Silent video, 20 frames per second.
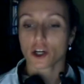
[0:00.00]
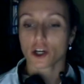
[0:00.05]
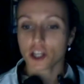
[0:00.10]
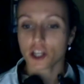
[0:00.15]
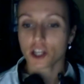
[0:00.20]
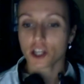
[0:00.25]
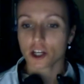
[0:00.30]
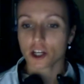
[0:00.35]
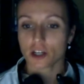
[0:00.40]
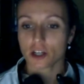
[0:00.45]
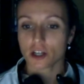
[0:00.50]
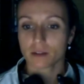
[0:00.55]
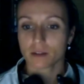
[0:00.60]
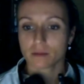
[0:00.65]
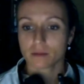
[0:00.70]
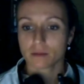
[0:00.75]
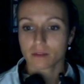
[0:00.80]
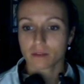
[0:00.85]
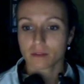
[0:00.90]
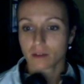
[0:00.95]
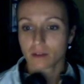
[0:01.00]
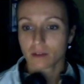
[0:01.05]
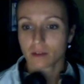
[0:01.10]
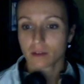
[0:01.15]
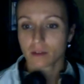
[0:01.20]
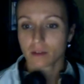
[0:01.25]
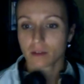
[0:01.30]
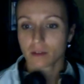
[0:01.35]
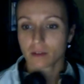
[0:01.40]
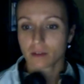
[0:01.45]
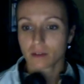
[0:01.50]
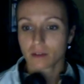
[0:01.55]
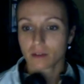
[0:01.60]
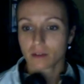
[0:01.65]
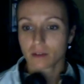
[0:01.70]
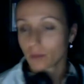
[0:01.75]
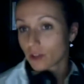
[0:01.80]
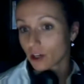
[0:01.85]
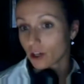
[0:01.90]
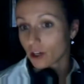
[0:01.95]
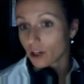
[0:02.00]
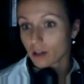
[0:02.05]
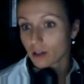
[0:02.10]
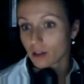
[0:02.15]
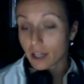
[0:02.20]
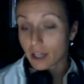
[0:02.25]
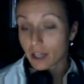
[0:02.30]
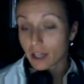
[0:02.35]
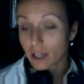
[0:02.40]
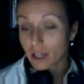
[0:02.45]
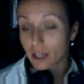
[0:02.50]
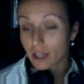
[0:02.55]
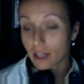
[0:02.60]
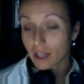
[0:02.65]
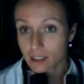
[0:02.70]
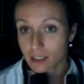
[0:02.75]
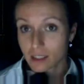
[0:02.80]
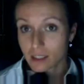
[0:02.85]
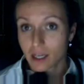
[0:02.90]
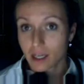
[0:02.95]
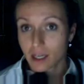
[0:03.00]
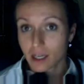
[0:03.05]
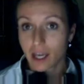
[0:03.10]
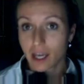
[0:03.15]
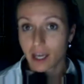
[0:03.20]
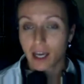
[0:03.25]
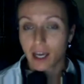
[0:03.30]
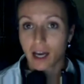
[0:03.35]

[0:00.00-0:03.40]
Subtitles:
learn here when they're adolescent.